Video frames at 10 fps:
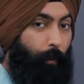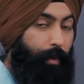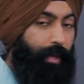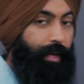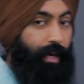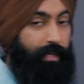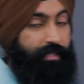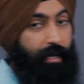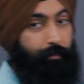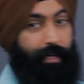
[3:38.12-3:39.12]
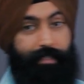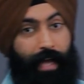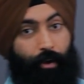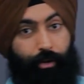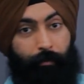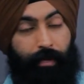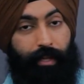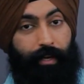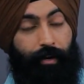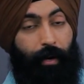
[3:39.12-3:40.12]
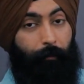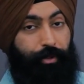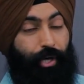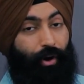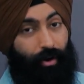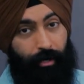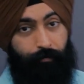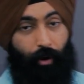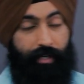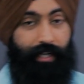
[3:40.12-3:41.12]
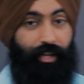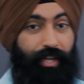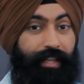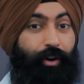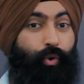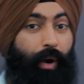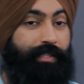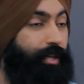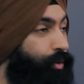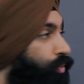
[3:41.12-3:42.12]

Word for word: to a million dollars because now you're a millionaire. But the hard part and the thing that requires all the